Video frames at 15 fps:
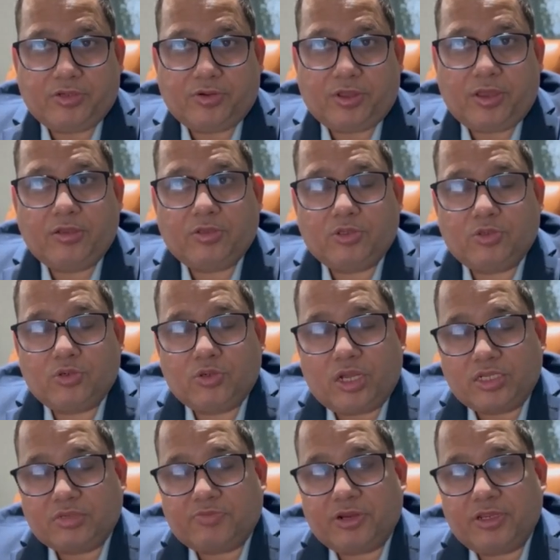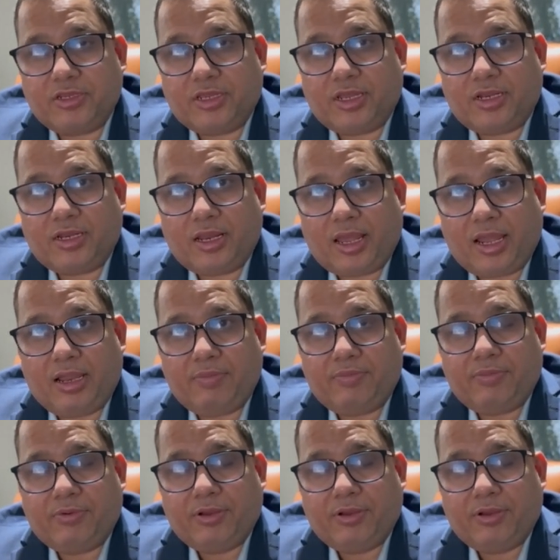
Okay, so aspirin can help